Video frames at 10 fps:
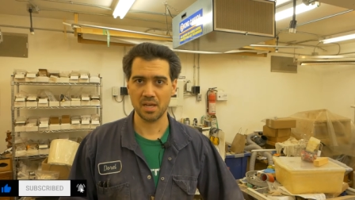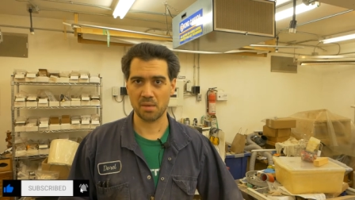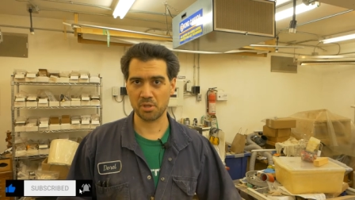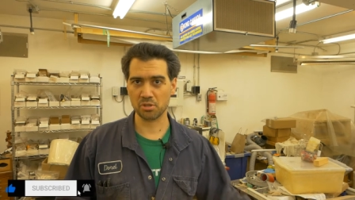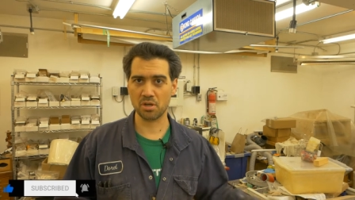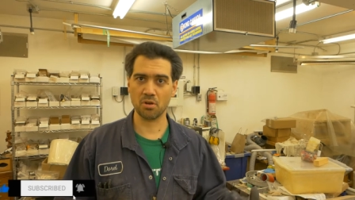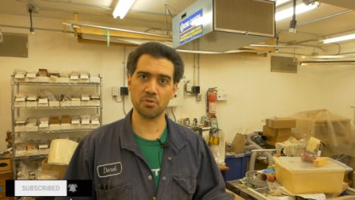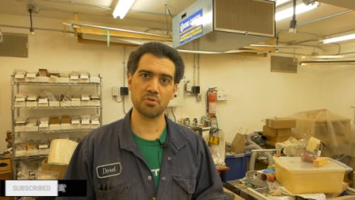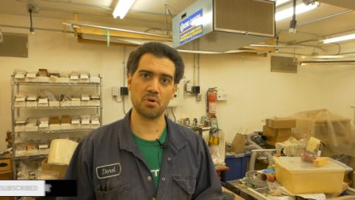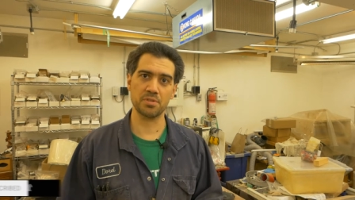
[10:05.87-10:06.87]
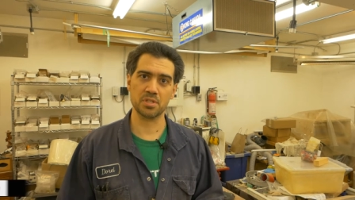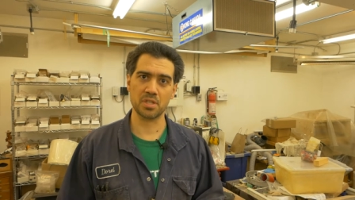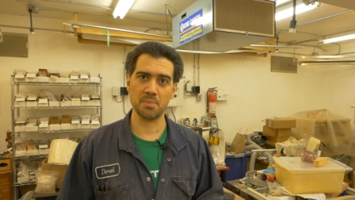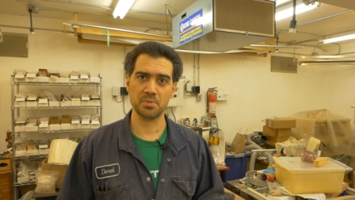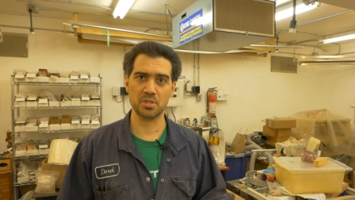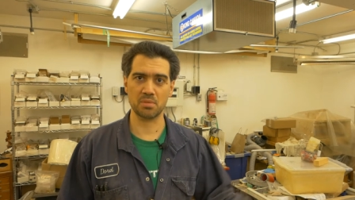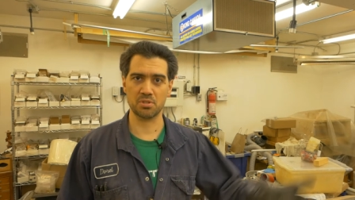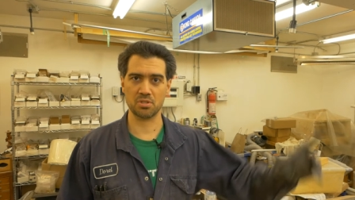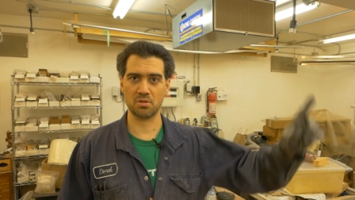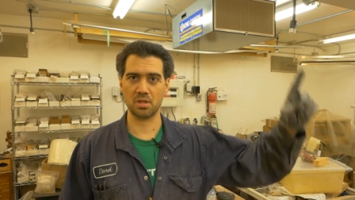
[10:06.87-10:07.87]
I'm not gonna go through all the steps, I'm
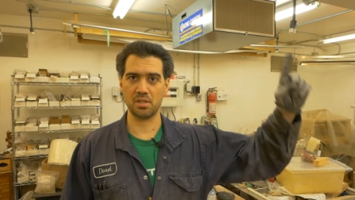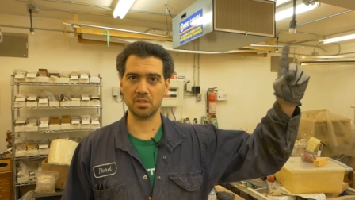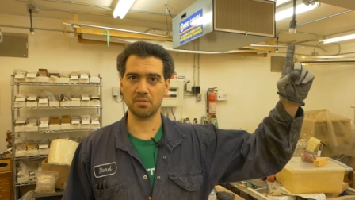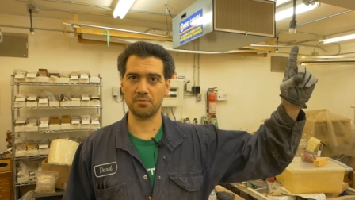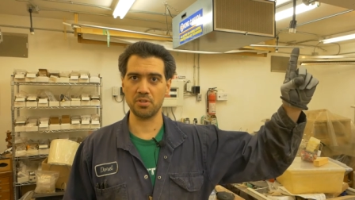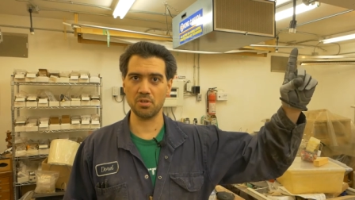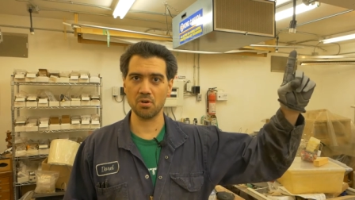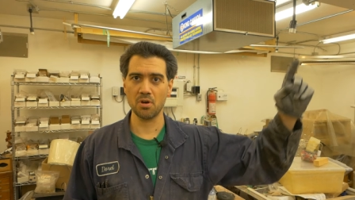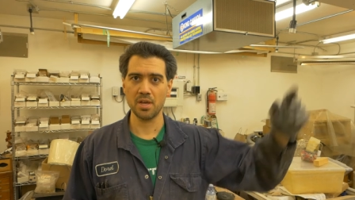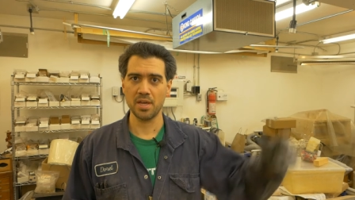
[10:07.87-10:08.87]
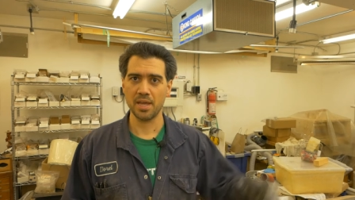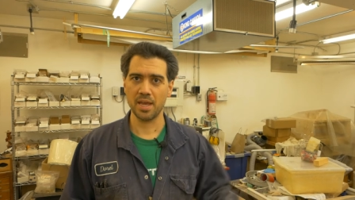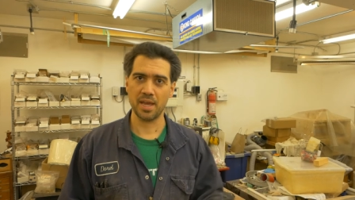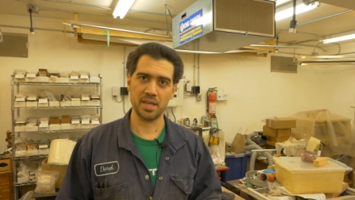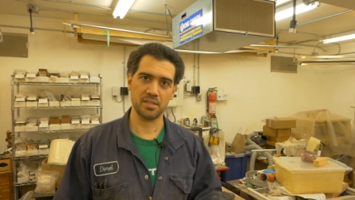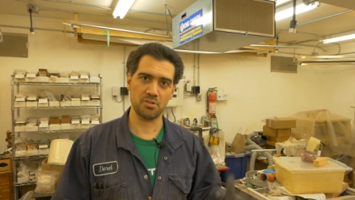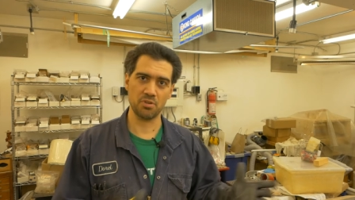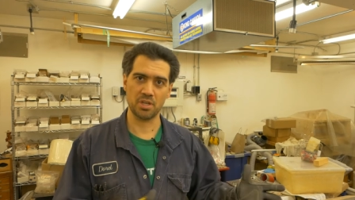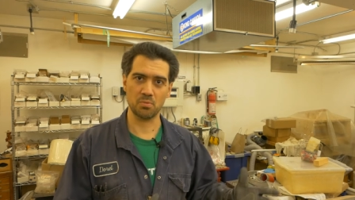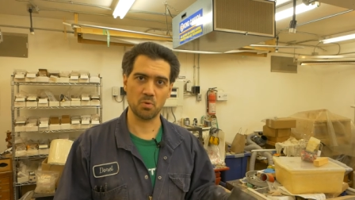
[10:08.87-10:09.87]
just gonna link the video and then
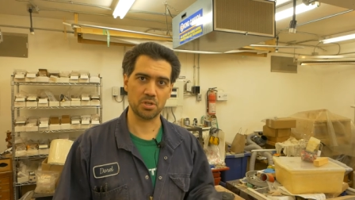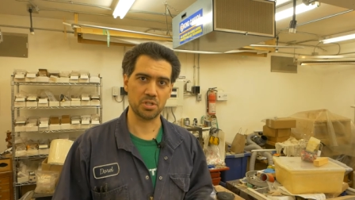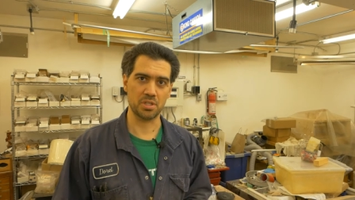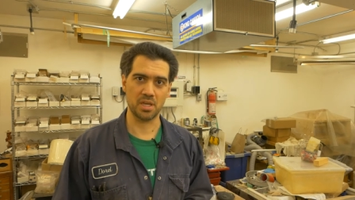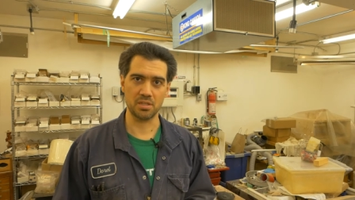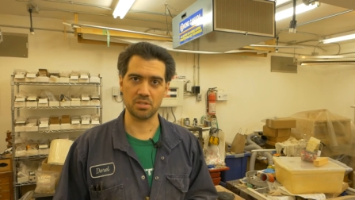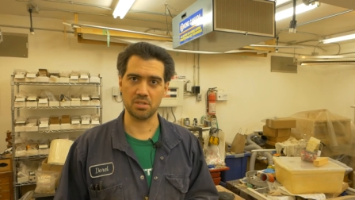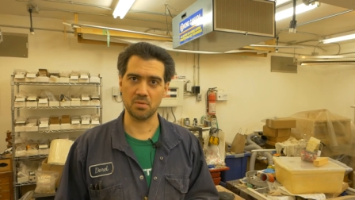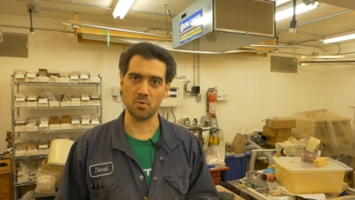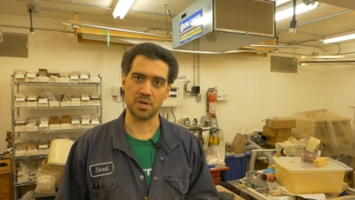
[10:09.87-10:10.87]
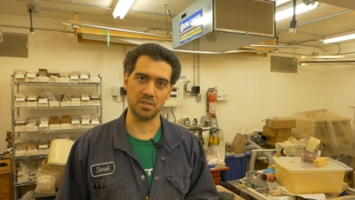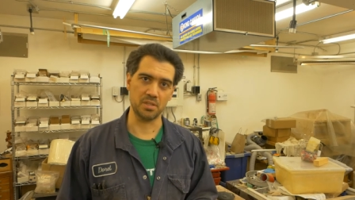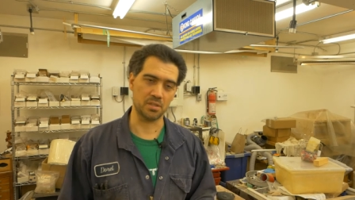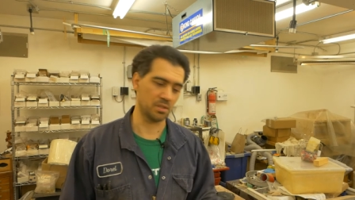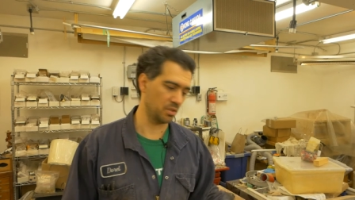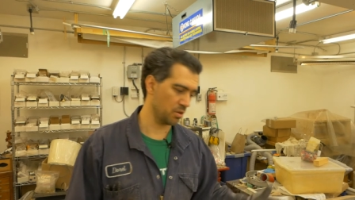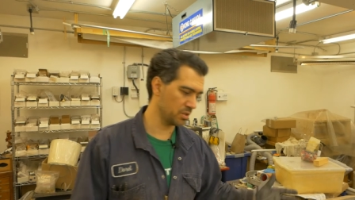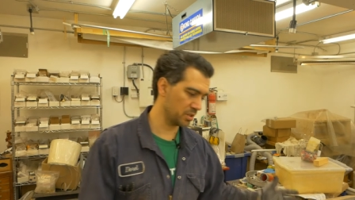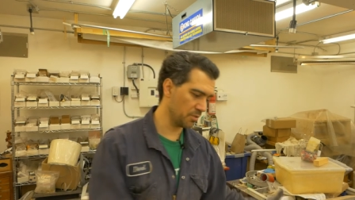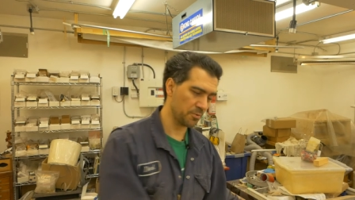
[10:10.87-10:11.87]
you can watch it and see what I did. The
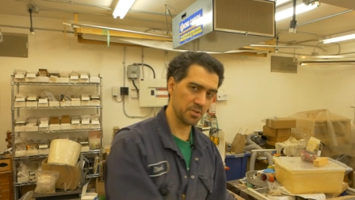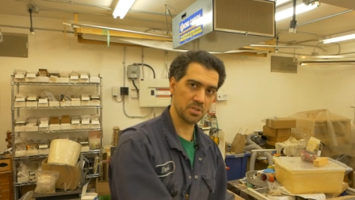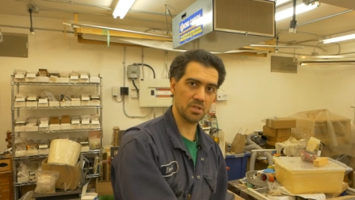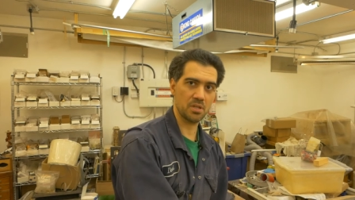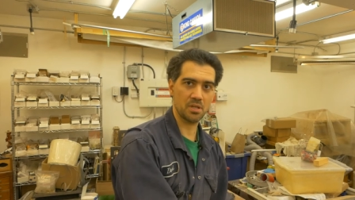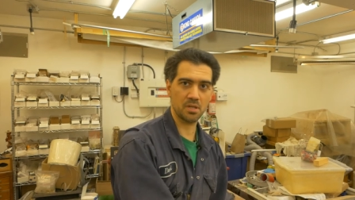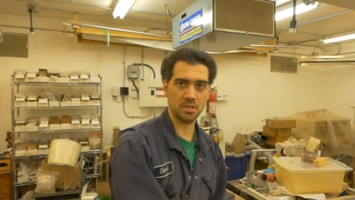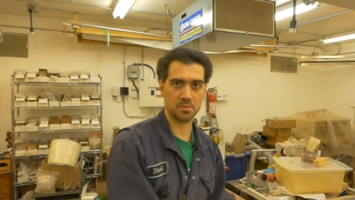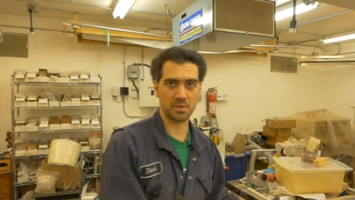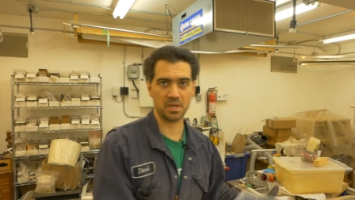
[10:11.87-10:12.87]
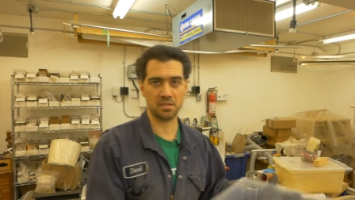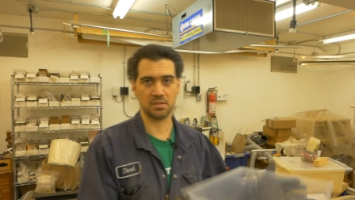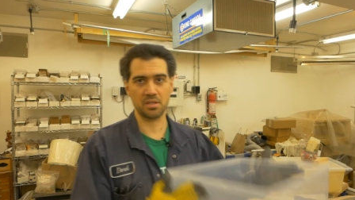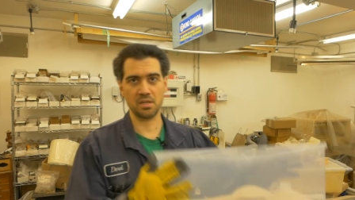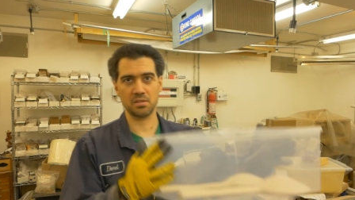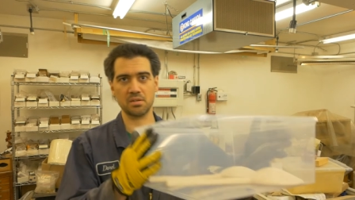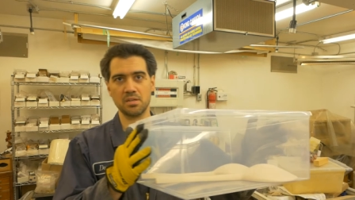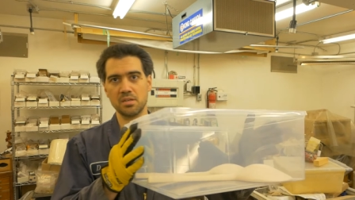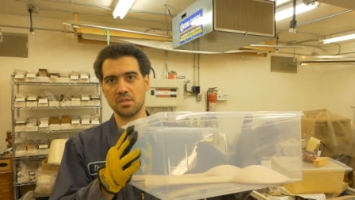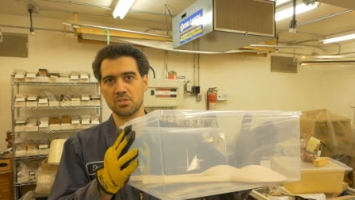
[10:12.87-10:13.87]
only difference is my container
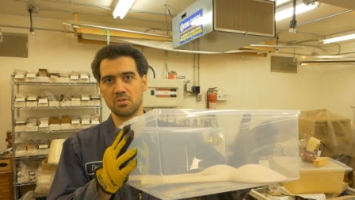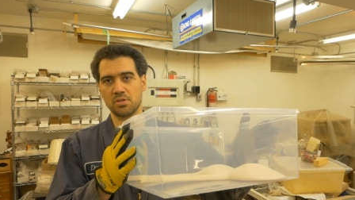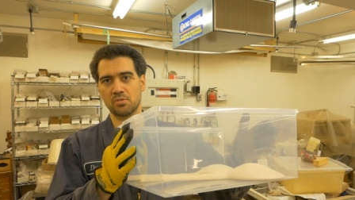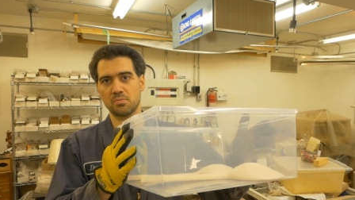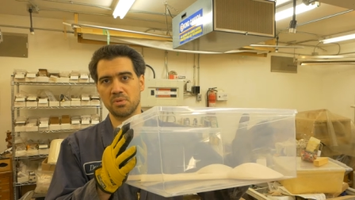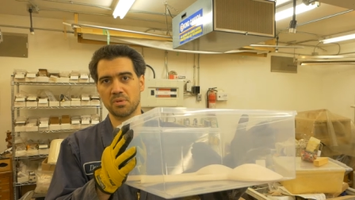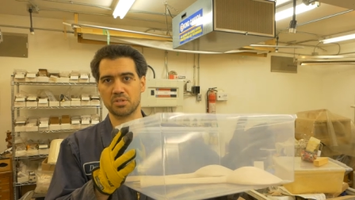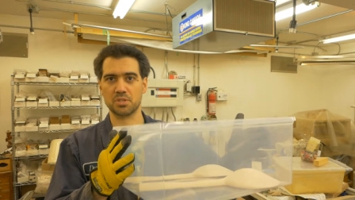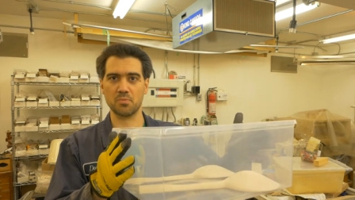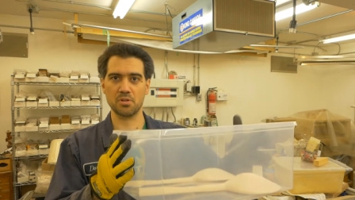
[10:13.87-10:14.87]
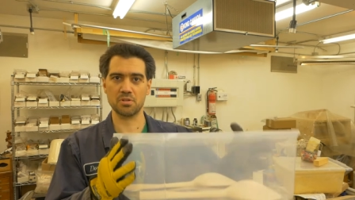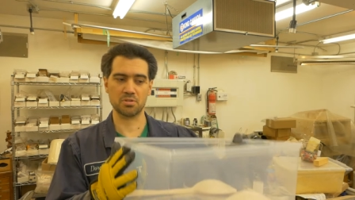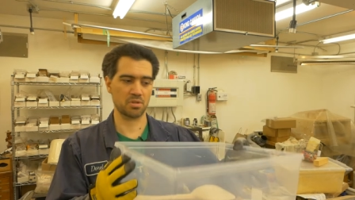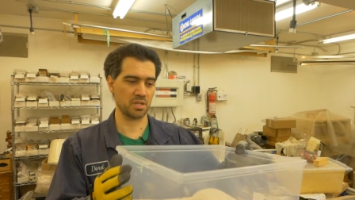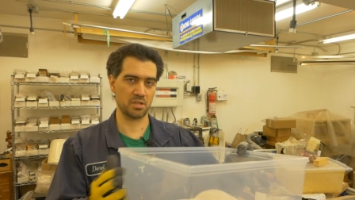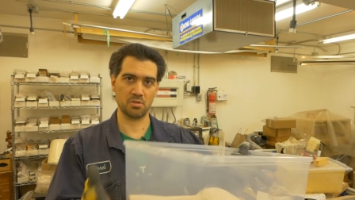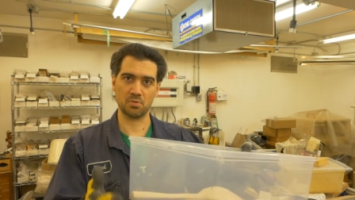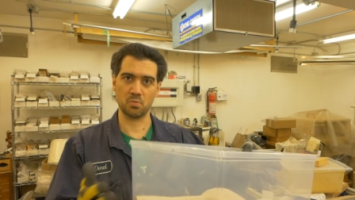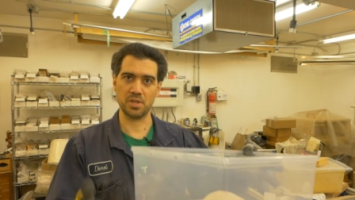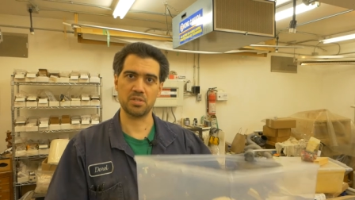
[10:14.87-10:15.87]
is going to be much smaller so that I
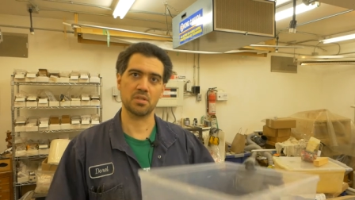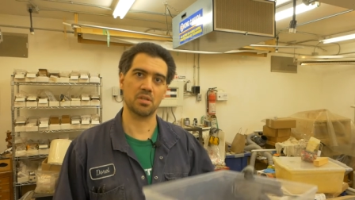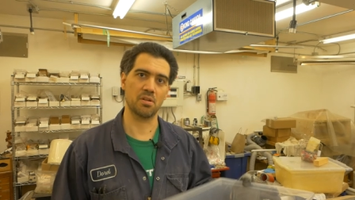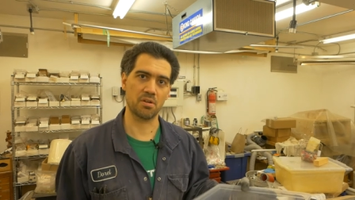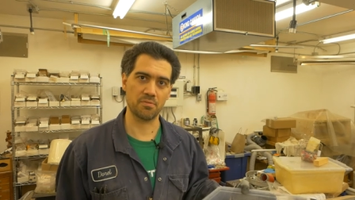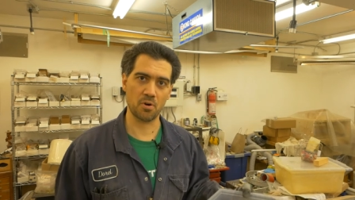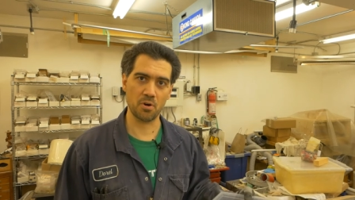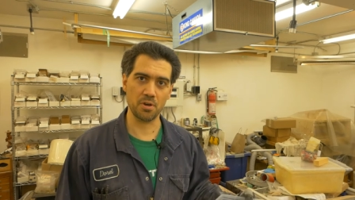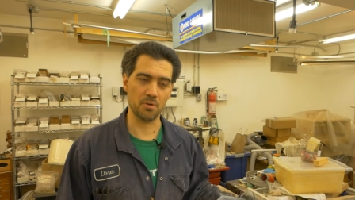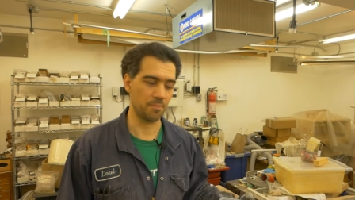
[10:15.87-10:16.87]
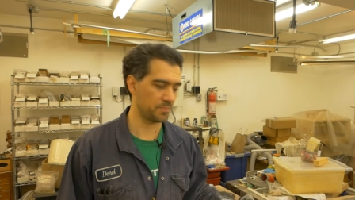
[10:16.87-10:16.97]
don't waste a lot of oil.